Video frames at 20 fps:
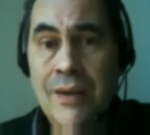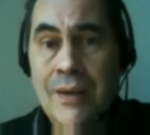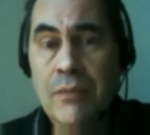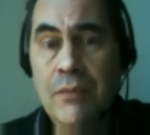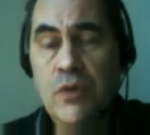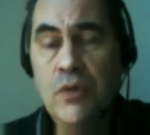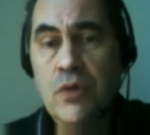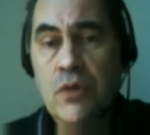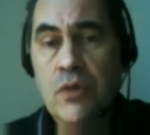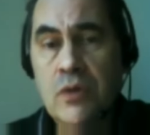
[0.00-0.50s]

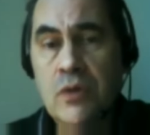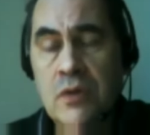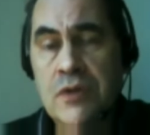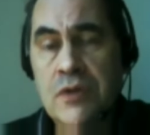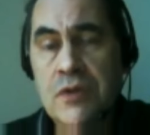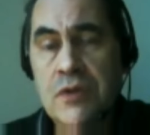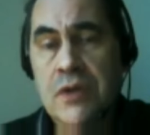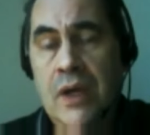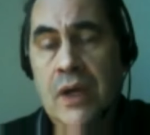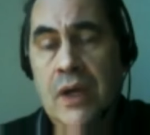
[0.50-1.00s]
I mean, you
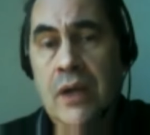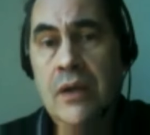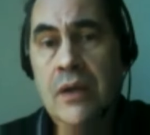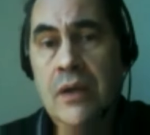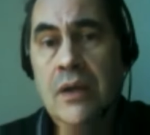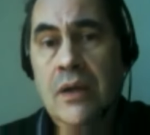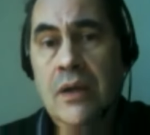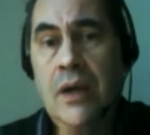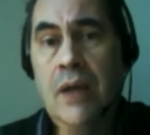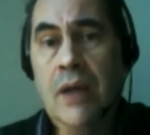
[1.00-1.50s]
could
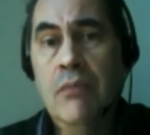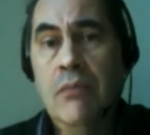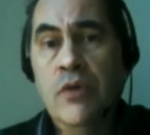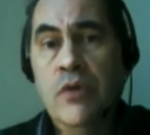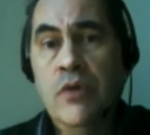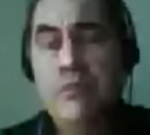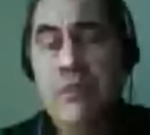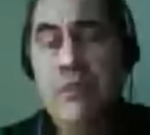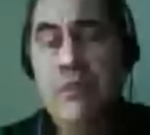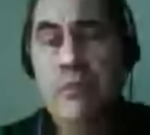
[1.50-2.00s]
say,
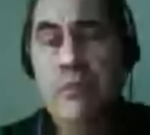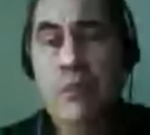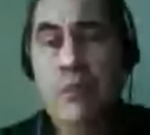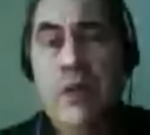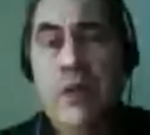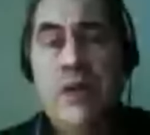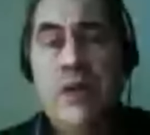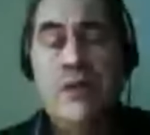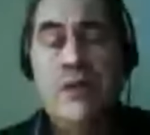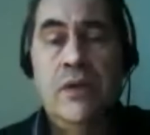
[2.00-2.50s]
and most
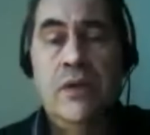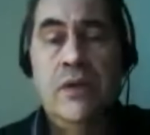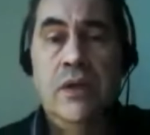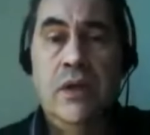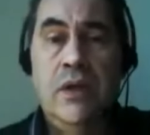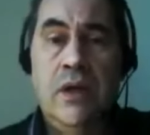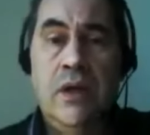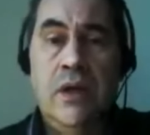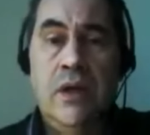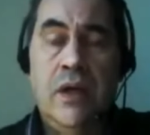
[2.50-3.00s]
people would
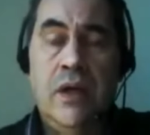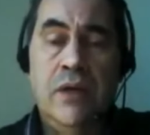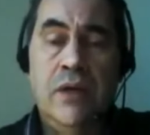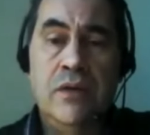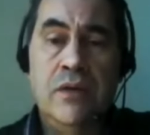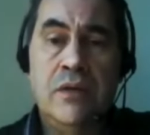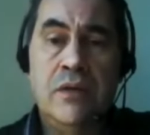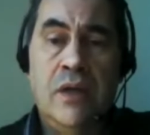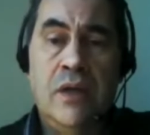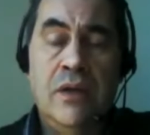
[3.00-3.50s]
actually
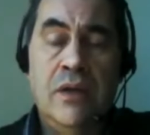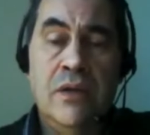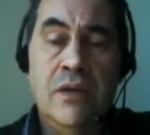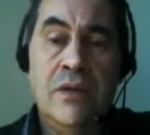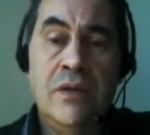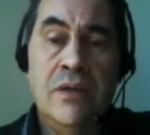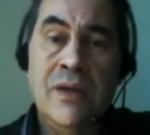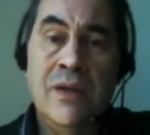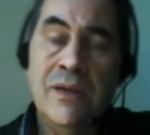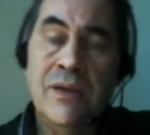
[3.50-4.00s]
uh,
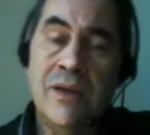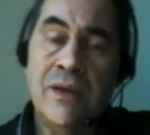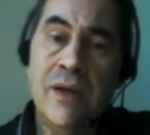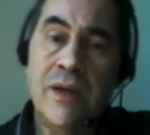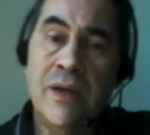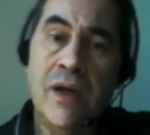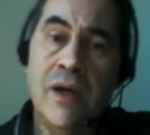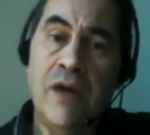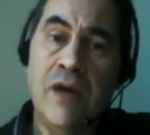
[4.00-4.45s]
understand this,